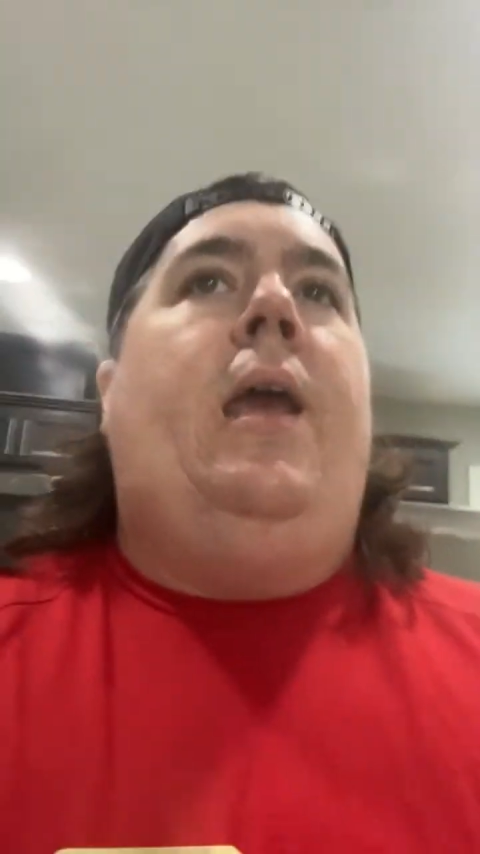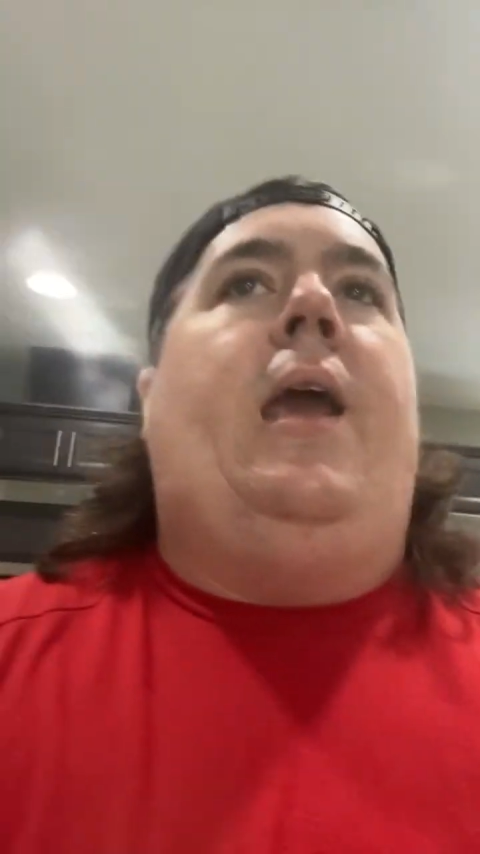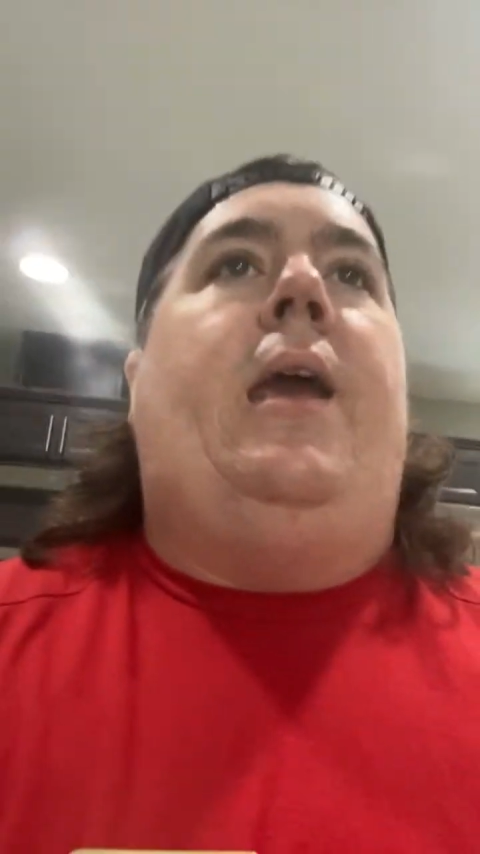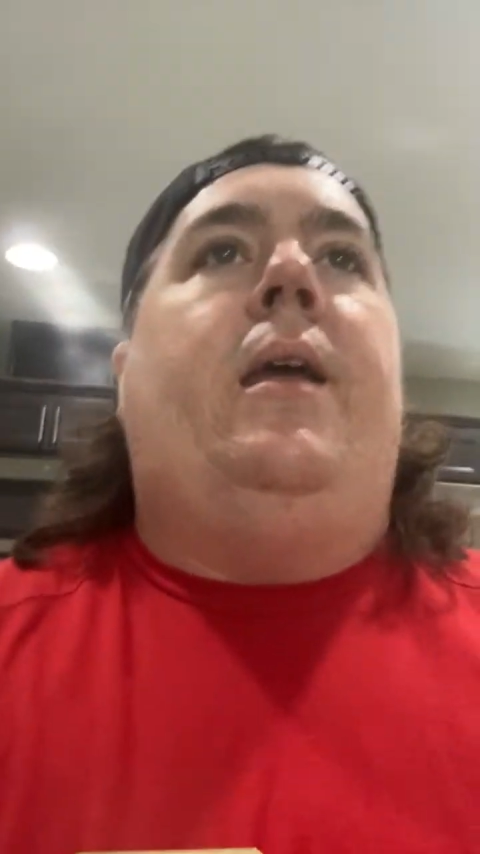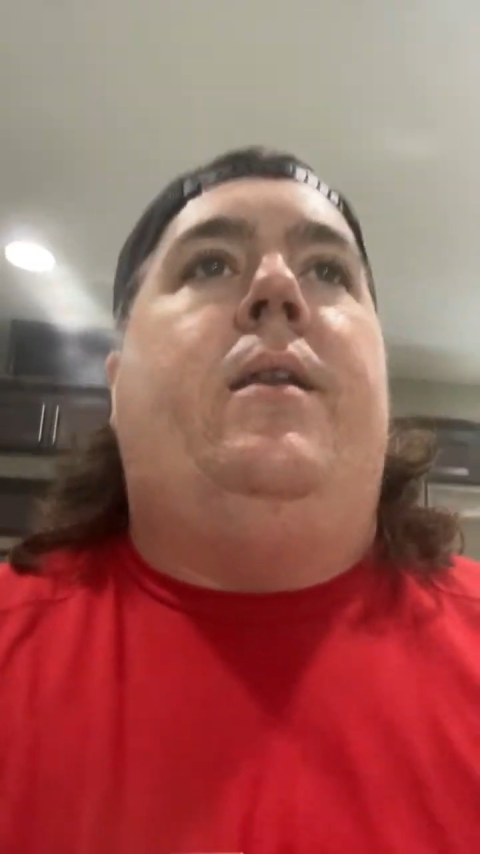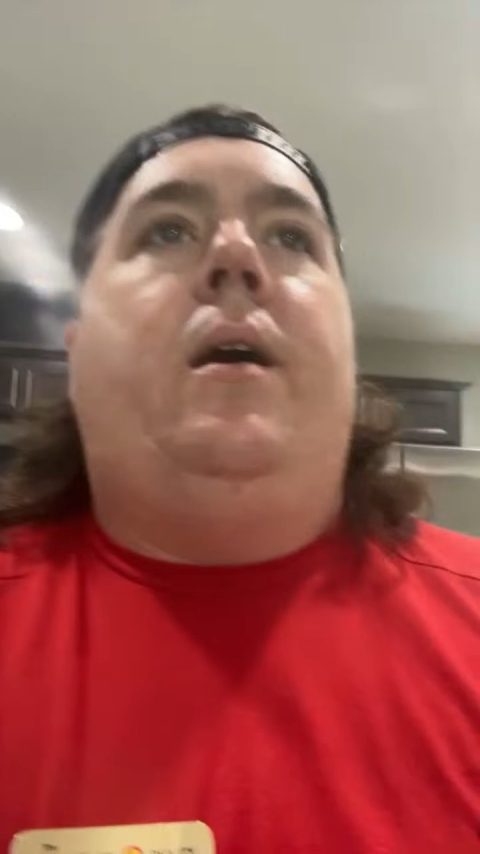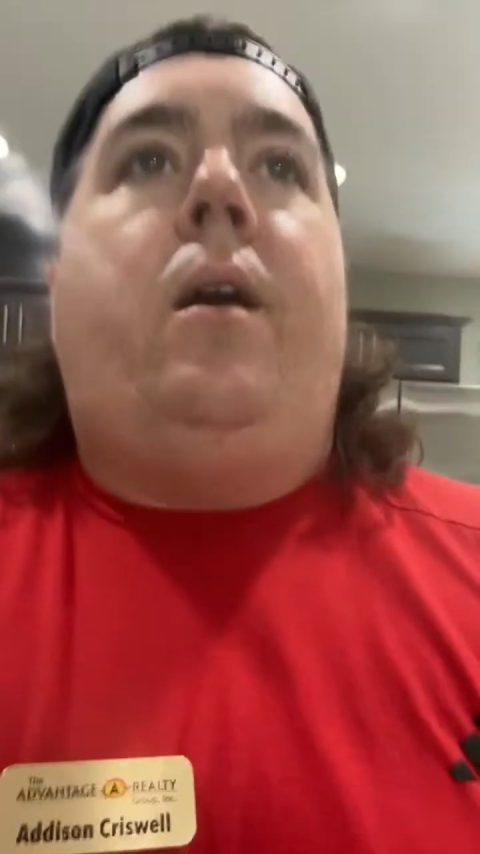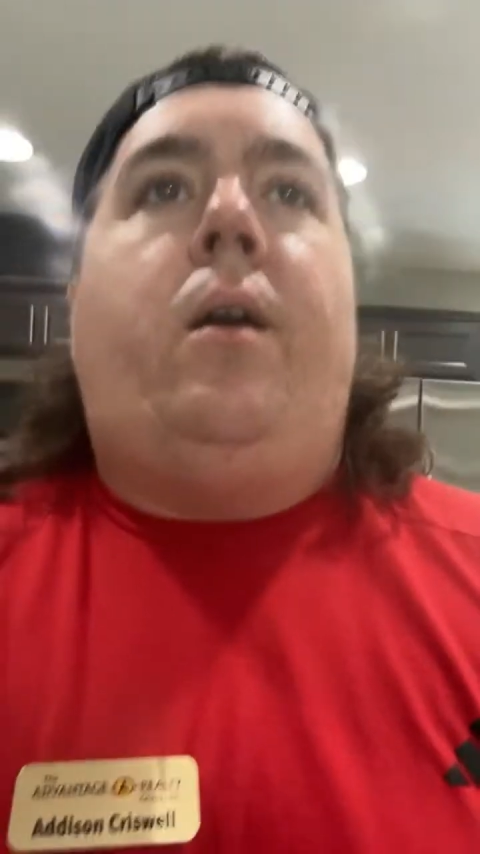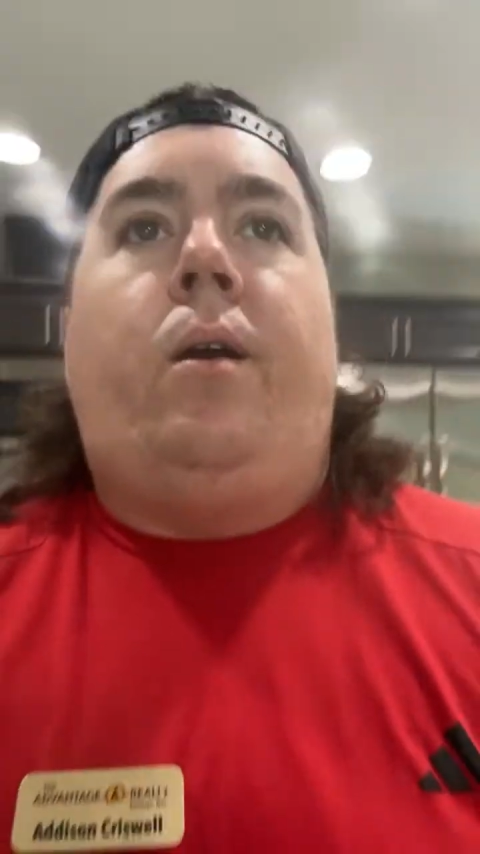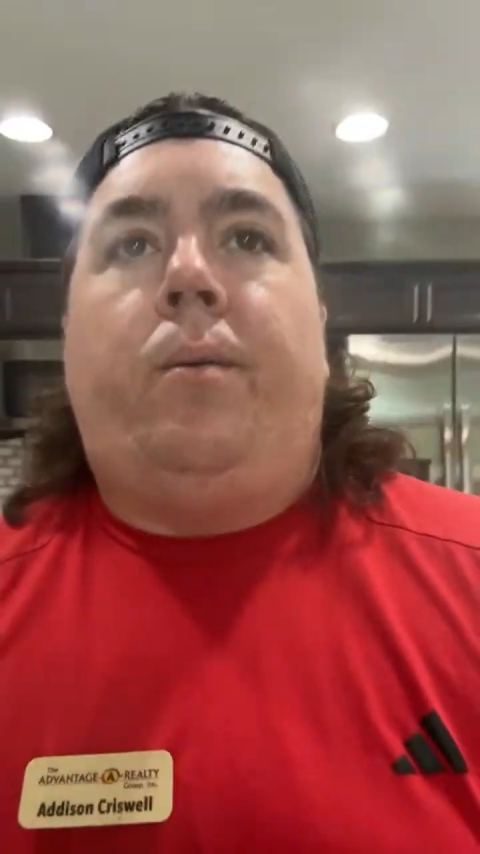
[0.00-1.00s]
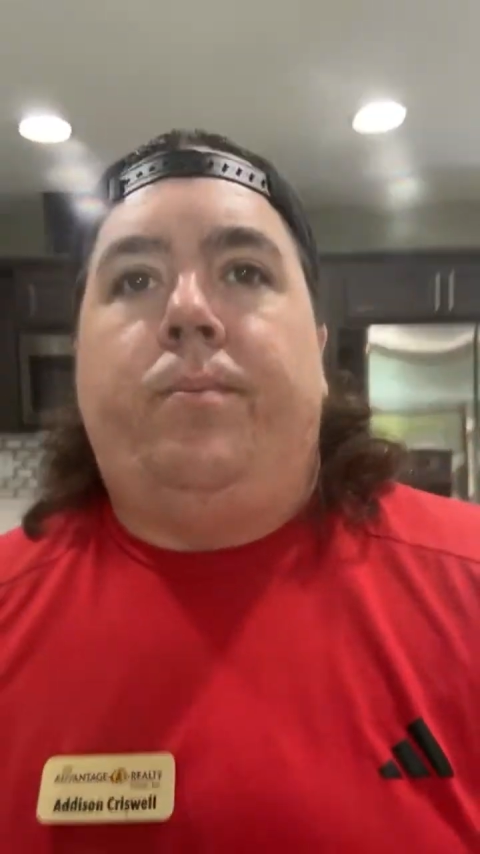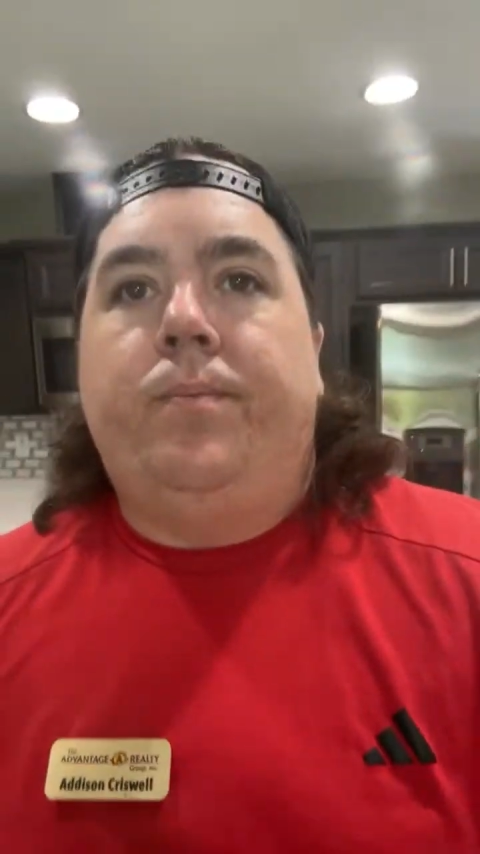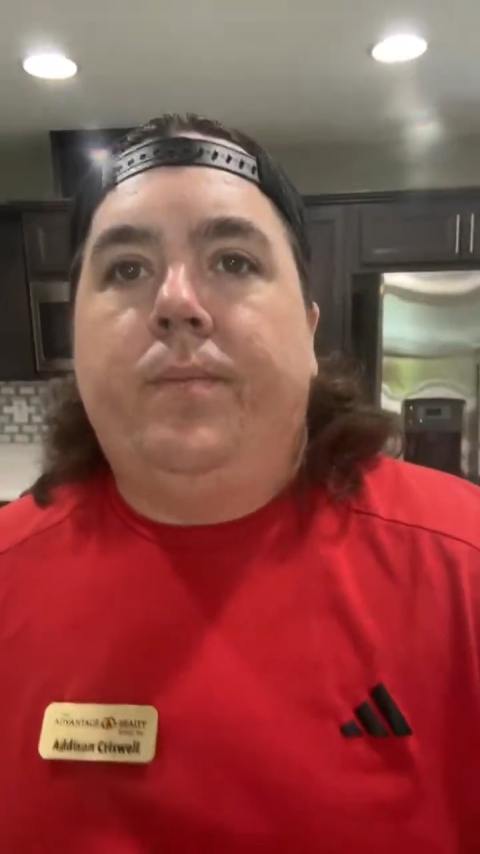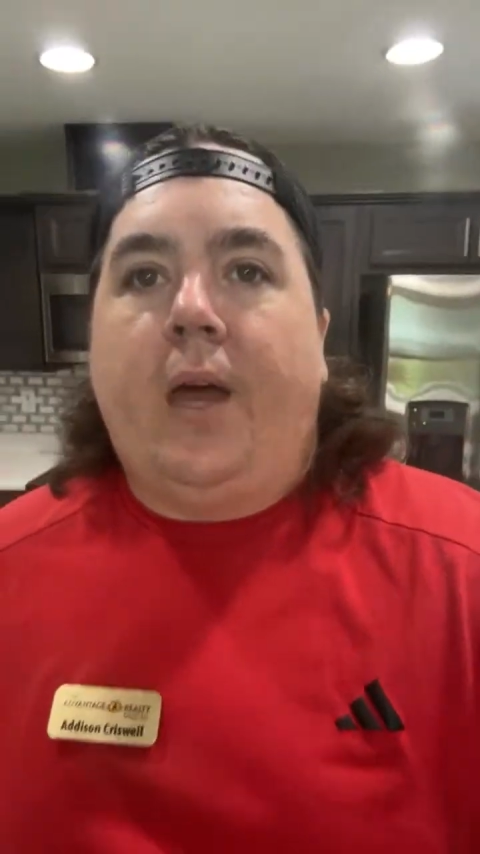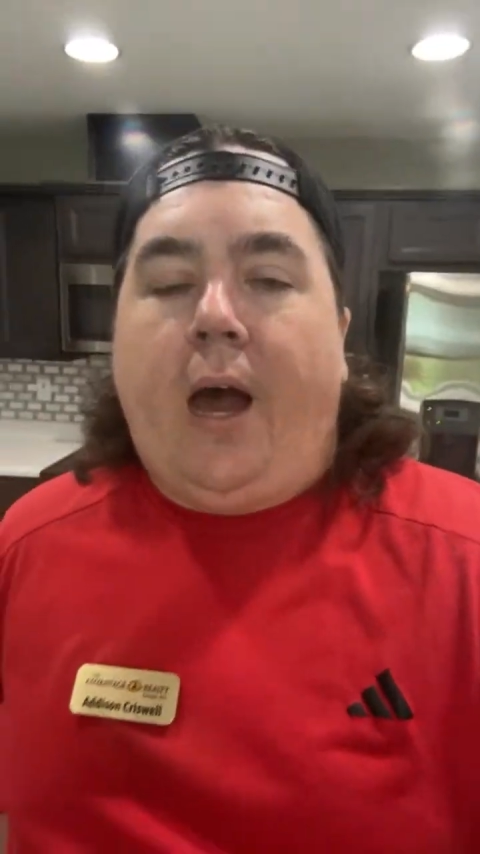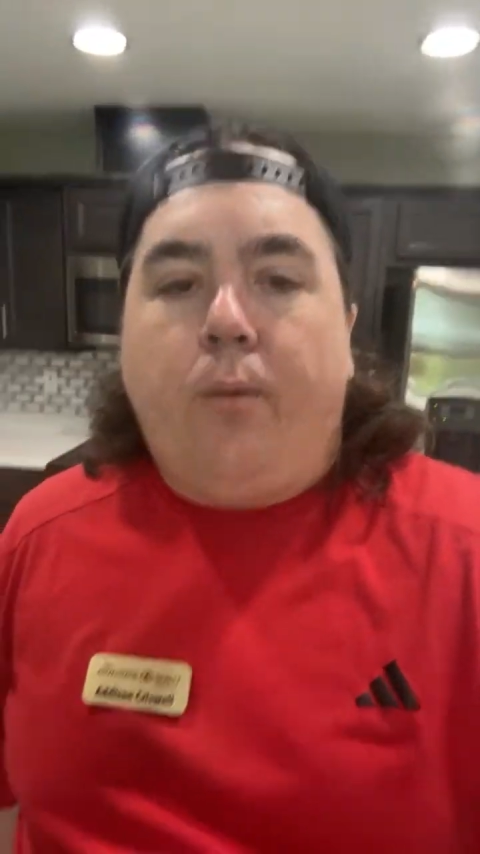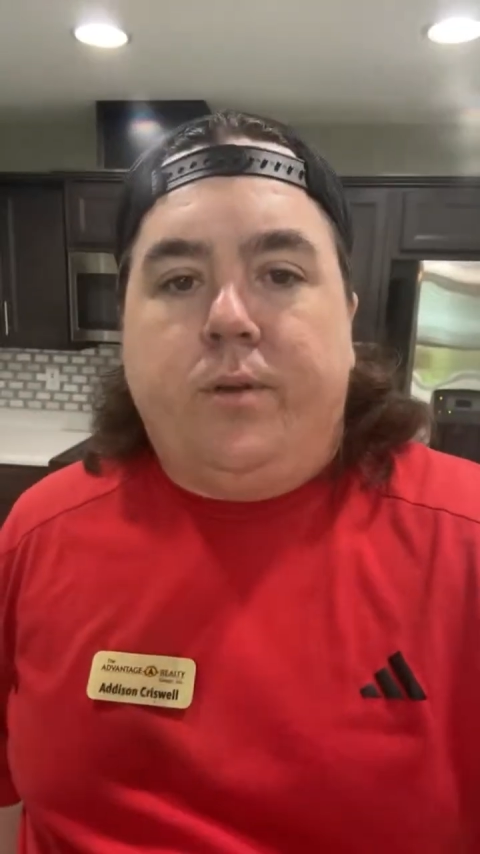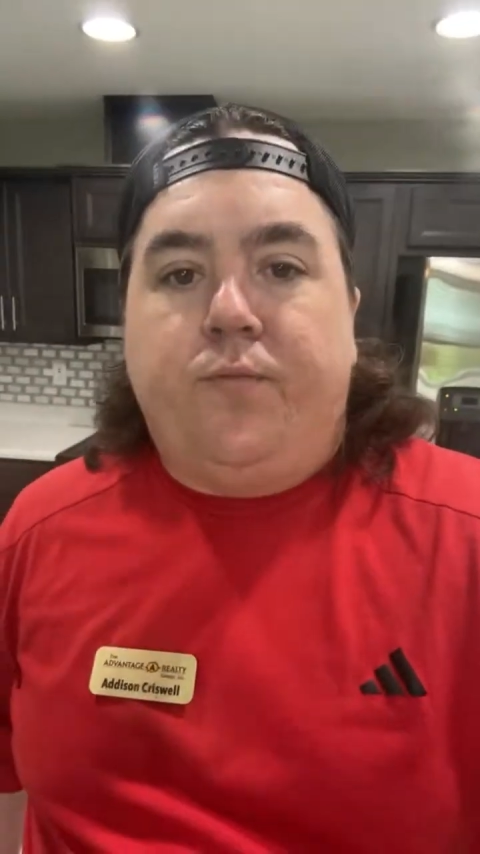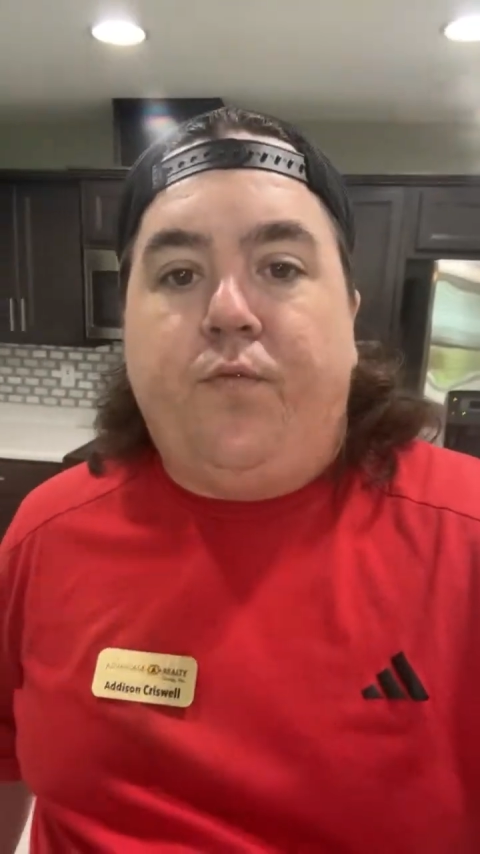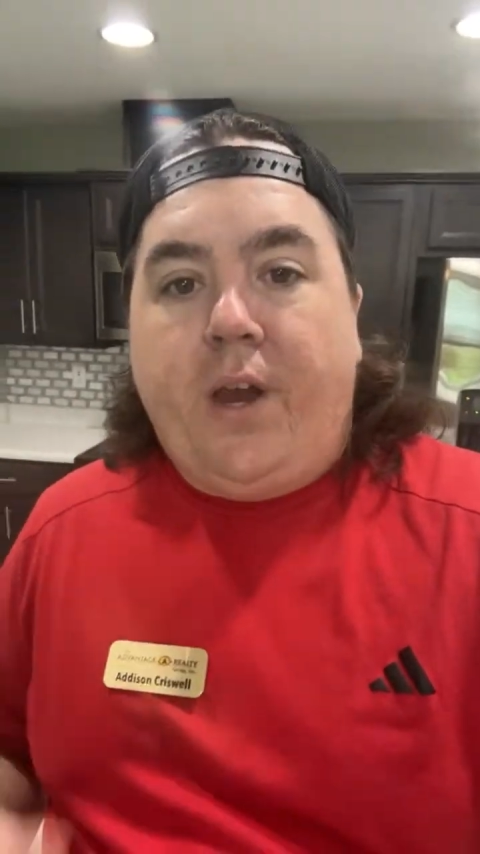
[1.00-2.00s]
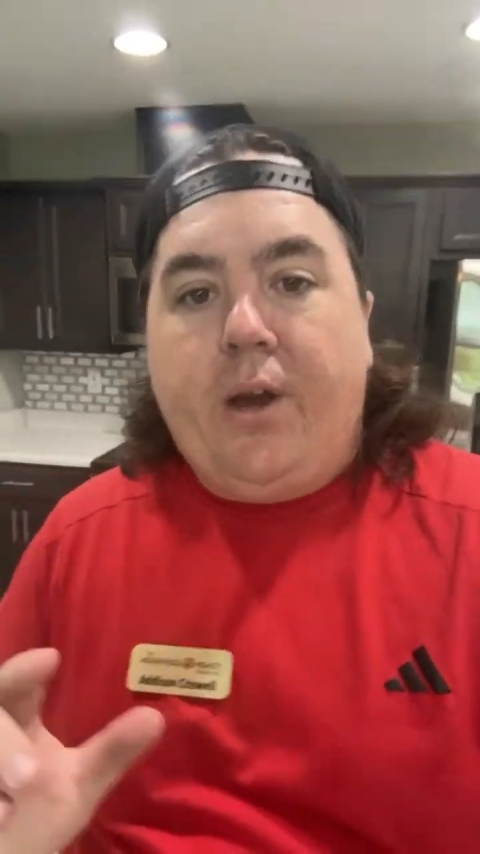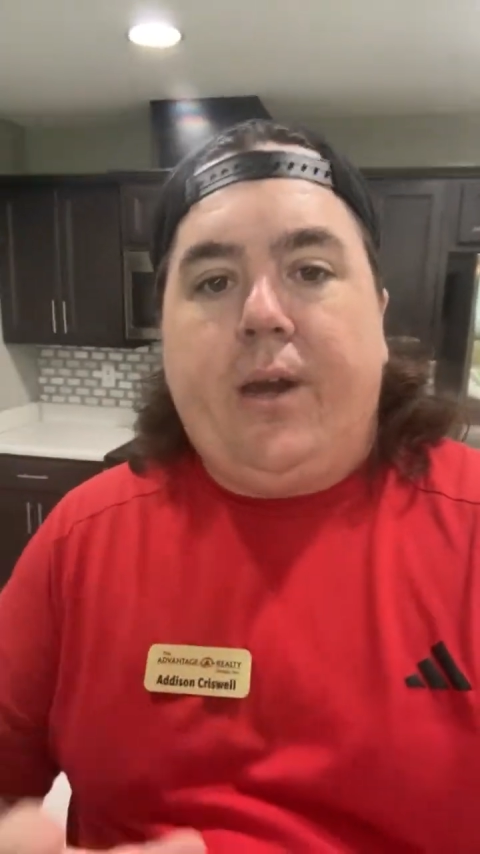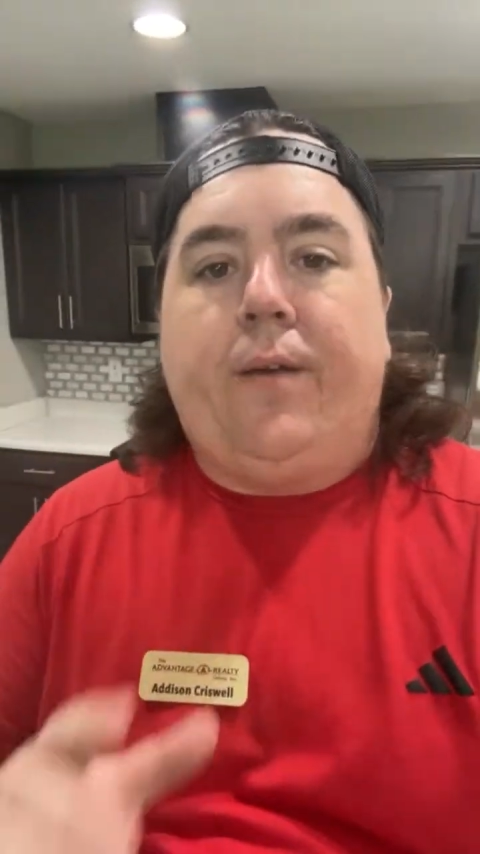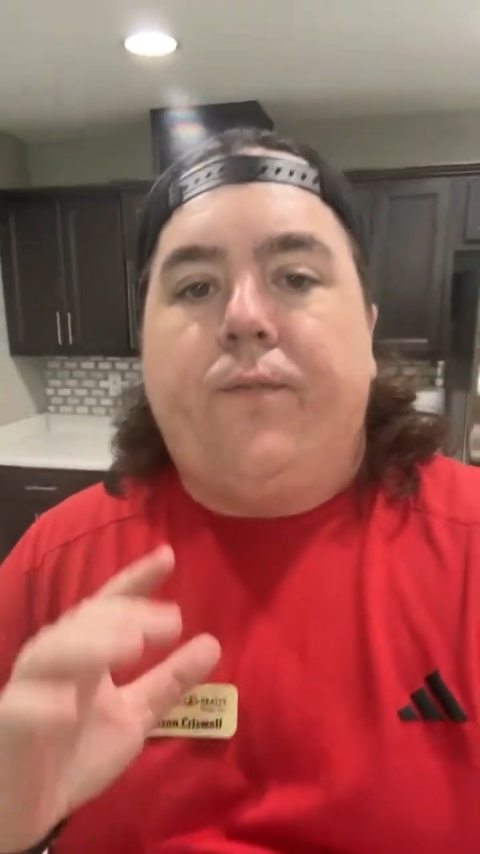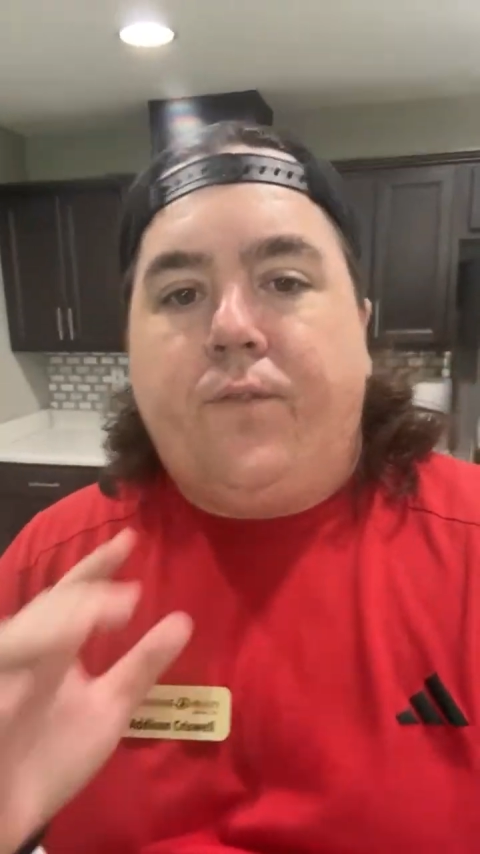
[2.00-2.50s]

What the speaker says: and I was very,